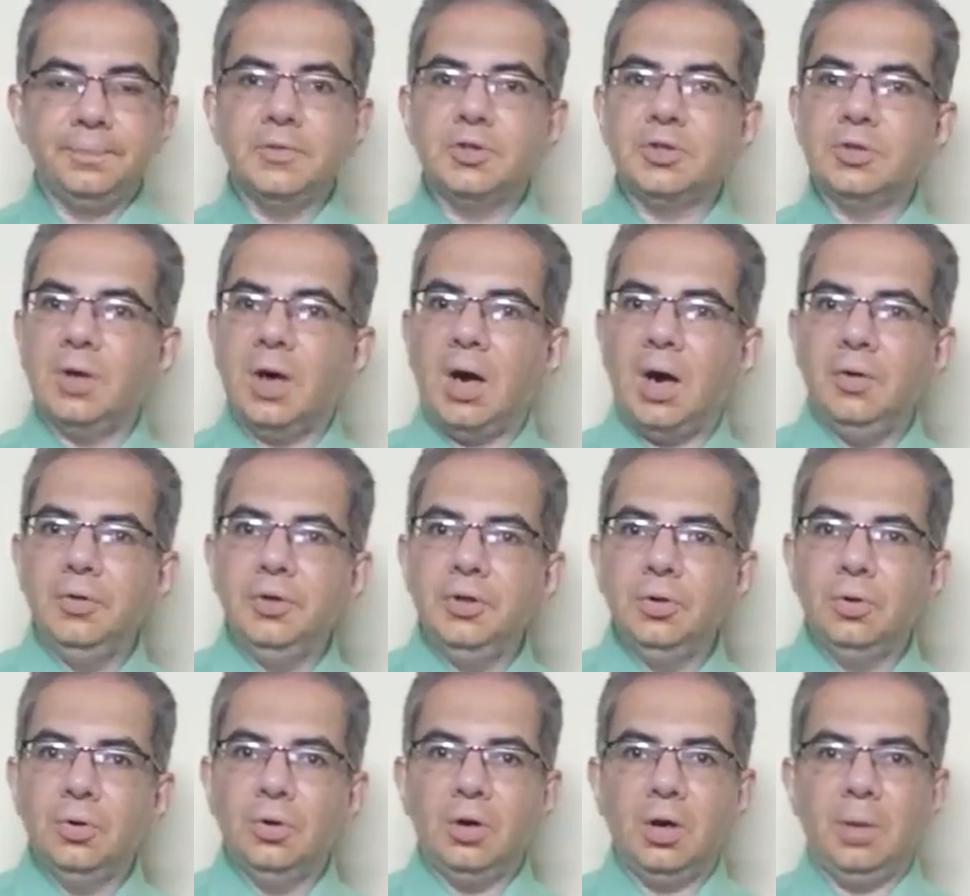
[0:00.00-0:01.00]
So how do
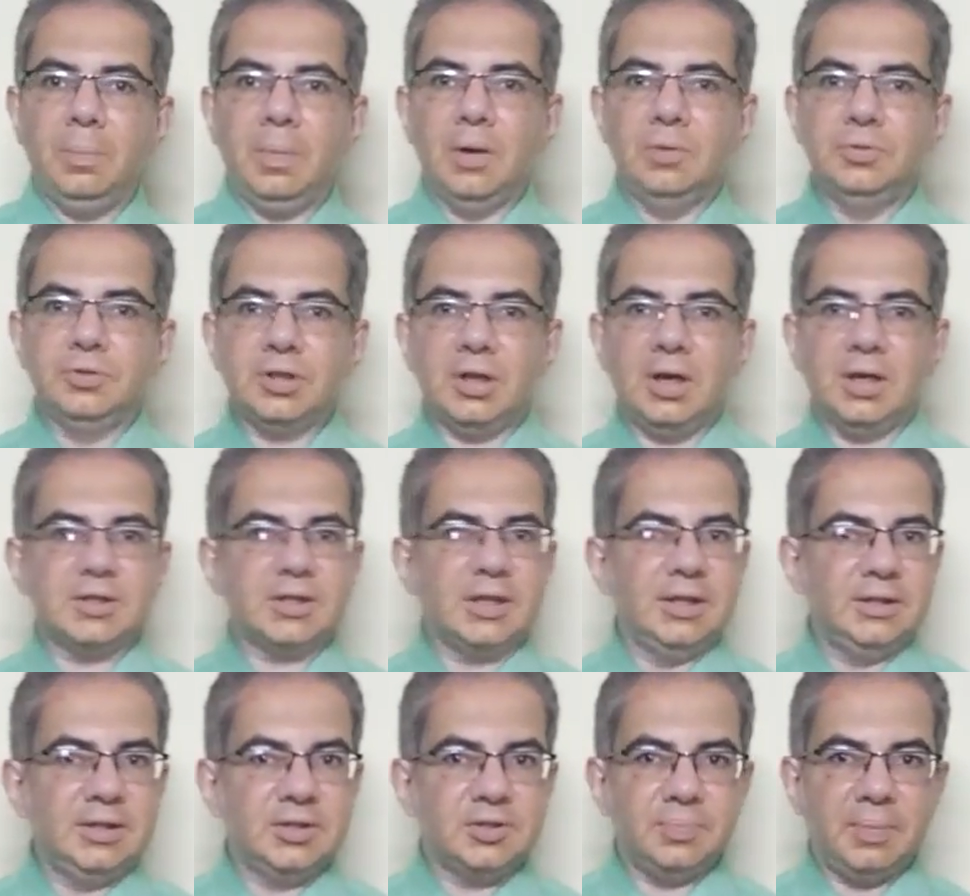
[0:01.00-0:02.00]
you go about
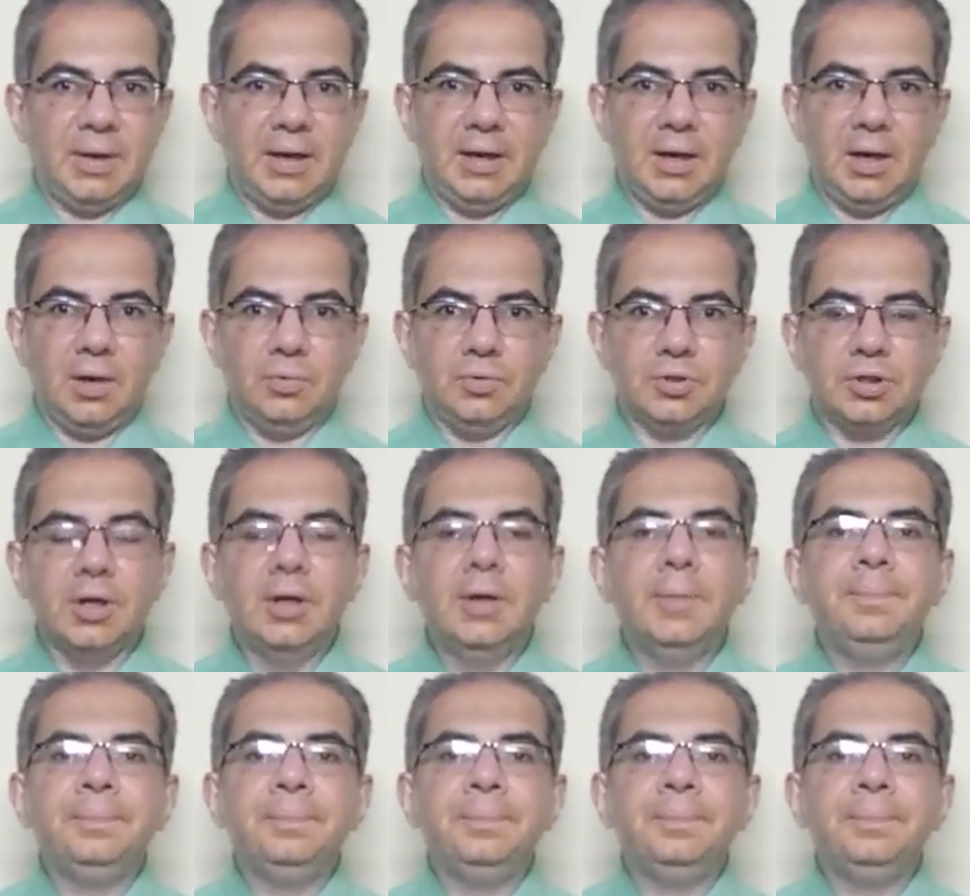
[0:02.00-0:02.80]
asking this man out?